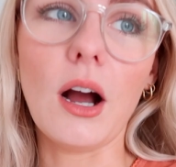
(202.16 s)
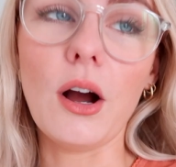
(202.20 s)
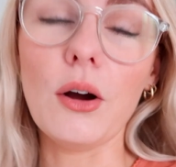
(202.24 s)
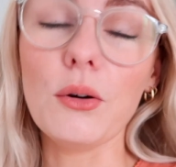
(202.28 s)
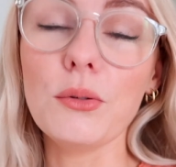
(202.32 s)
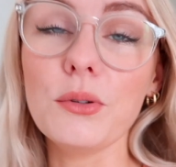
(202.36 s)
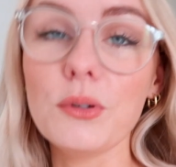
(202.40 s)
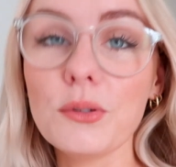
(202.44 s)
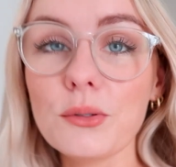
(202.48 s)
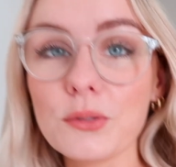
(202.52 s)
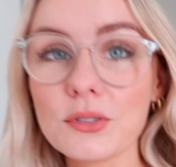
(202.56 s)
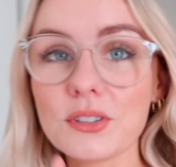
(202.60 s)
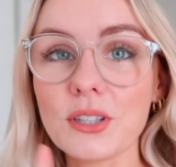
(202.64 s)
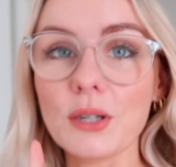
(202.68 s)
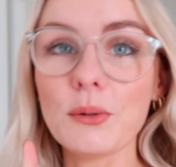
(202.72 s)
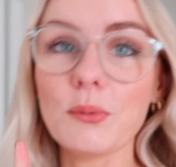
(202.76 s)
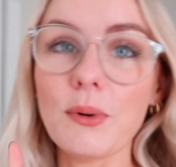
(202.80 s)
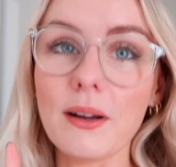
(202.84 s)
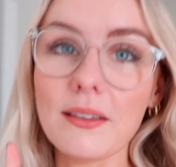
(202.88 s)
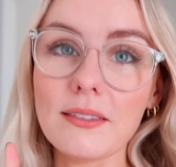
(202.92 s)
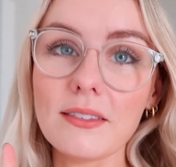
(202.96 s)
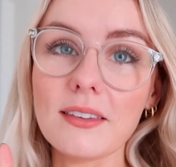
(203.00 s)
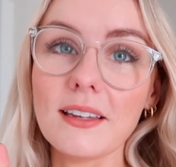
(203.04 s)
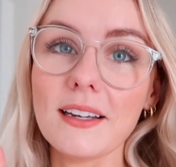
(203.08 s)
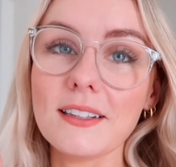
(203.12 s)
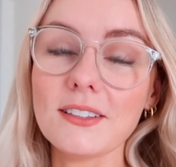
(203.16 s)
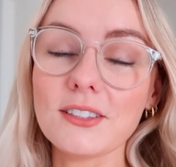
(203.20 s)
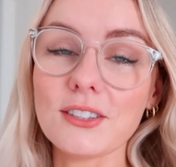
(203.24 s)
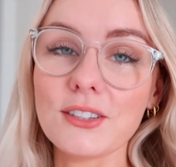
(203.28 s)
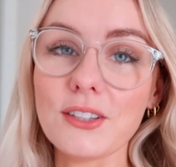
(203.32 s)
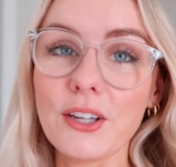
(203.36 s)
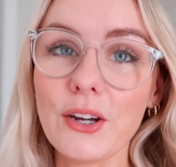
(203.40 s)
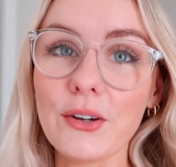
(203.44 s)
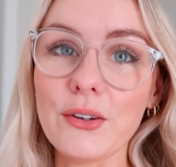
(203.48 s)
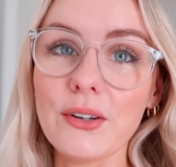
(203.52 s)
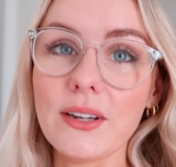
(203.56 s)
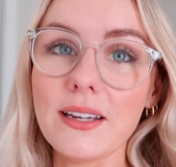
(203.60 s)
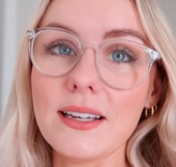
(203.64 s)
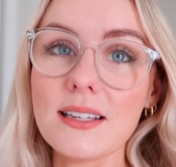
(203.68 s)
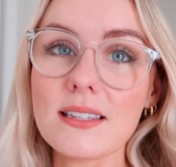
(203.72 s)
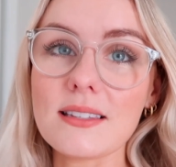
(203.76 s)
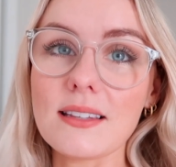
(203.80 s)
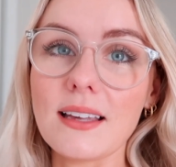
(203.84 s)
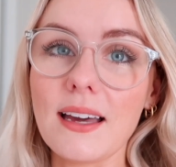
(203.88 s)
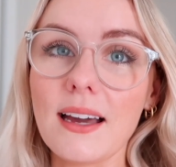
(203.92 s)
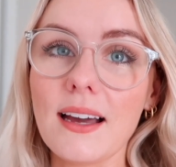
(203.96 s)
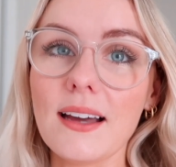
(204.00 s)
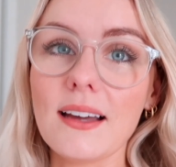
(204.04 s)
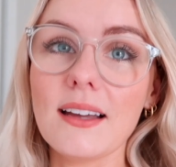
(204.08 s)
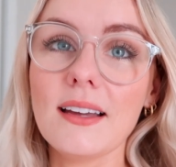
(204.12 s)
Oh, also one thing to note is
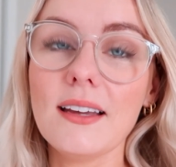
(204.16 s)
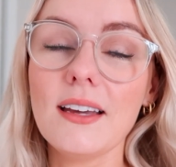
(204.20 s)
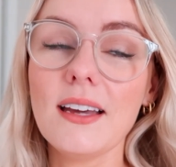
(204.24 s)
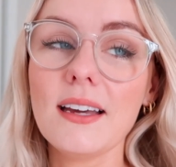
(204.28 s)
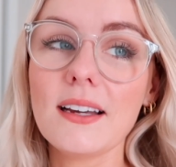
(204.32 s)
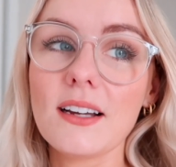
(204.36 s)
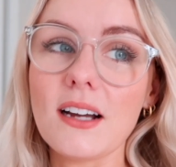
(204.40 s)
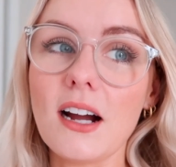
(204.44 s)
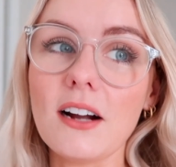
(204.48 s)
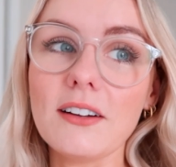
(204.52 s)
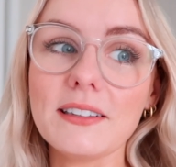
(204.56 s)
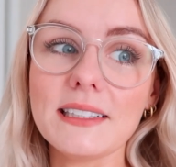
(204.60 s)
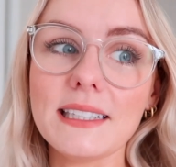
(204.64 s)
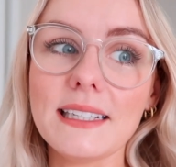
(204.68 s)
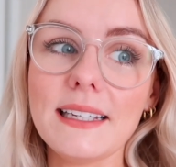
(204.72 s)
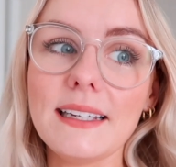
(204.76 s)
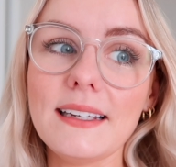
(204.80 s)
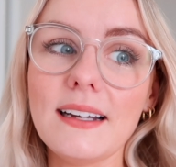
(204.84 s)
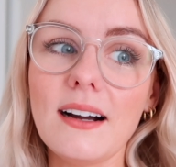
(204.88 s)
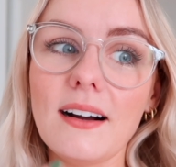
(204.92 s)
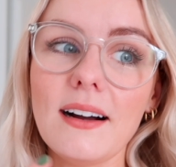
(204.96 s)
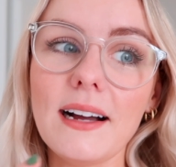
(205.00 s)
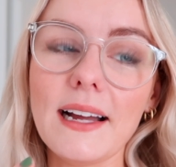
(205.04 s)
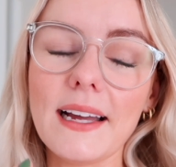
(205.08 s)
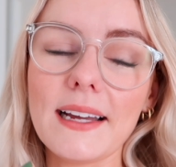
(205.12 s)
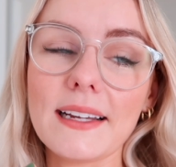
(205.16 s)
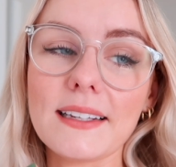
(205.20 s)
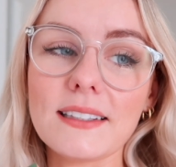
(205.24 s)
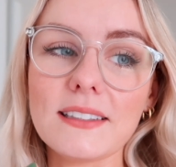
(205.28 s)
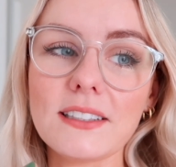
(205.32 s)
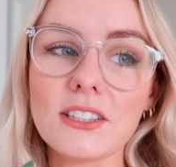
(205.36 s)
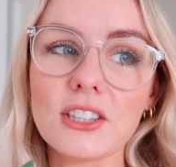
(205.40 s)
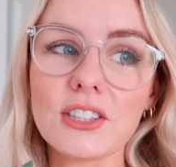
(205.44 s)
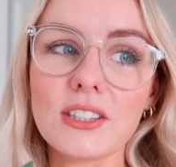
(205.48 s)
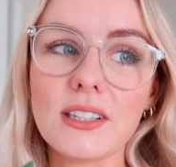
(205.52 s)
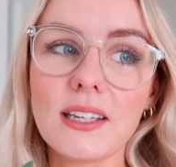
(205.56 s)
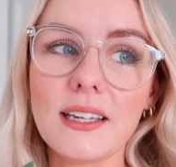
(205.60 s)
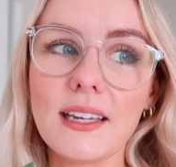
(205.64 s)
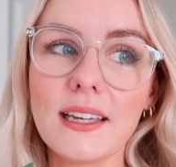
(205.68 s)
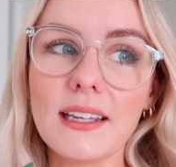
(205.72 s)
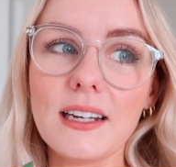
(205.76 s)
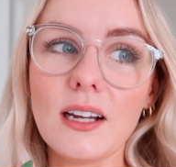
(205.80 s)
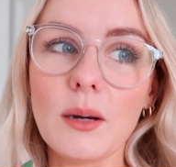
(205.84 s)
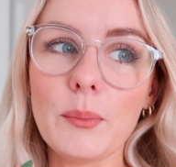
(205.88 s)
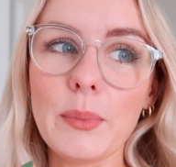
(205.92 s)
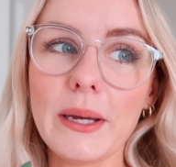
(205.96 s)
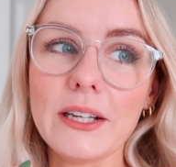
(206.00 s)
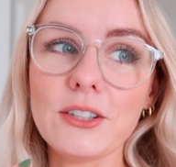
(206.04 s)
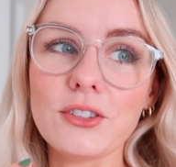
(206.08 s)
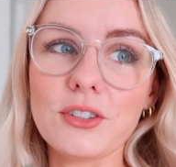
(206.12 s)
that currently our air conditioning in
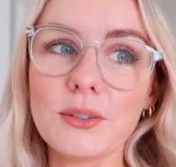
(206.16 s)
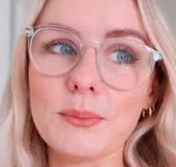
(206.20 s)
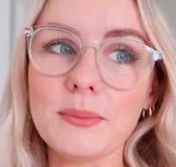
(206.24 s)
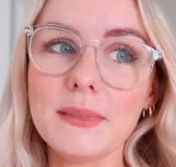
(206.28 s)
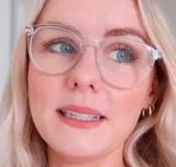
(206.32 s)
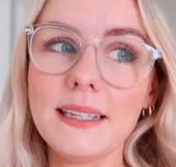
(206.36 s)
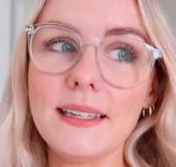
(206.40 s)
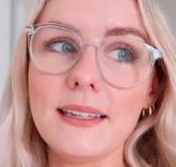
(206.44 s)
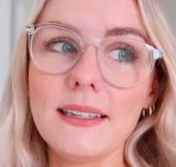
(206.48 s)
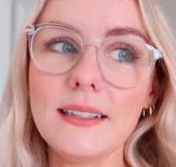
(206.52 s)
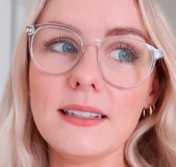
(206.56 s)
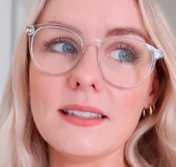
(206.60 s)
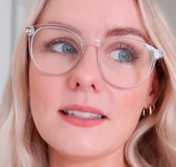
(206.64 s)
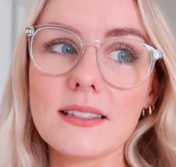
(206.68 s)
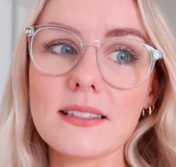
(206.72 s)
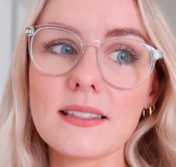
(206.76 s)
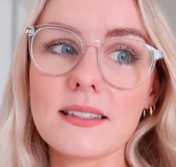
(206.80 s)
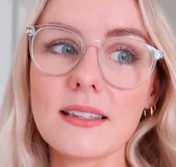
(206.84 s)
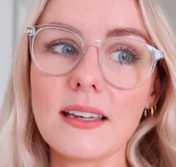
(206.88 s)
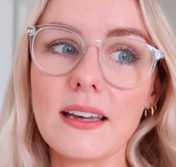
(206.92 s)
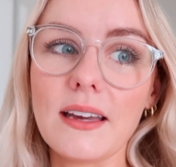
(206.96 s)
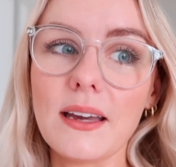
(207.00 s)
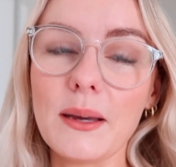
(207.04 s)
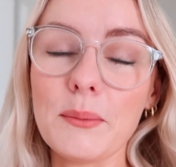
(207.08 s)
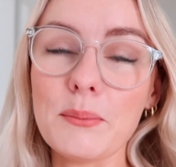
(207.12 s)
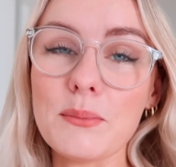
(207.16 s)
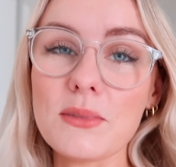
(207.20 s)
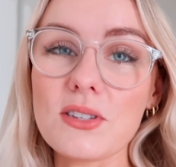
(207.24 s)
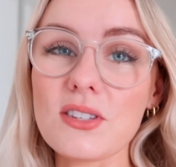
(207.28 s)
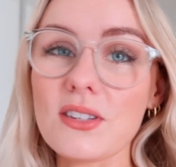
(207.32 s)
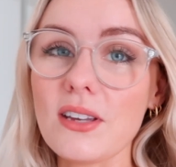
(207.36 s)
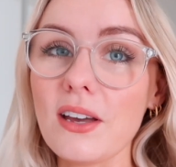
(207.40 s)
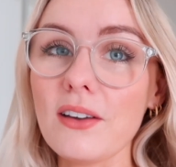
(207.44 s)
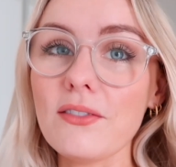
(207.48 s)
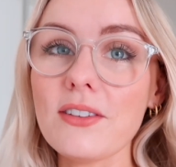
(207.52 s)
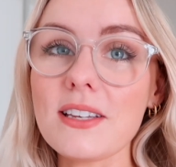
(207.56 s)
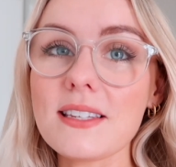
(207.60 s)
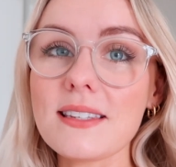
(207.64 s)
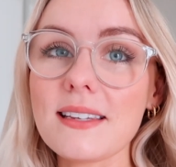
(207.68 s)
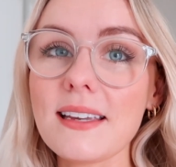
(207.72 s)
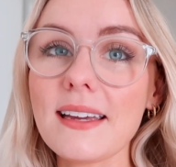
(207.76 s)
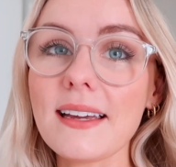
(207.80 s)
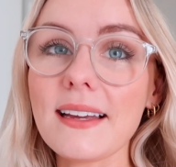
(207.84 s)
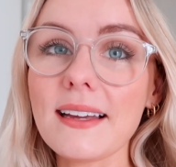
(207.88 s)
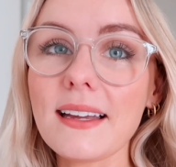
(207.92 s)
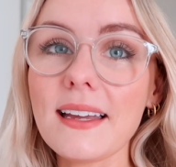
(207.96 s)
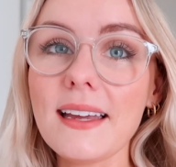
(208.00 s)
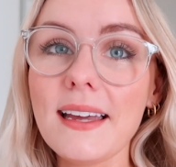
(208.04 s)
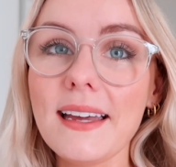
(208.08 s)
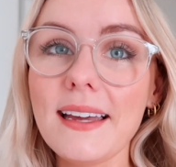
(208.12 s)
our bedroom needs
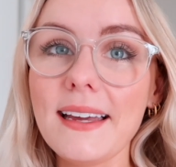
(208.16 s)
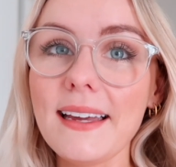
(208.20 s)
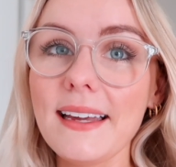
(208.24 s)
servicing.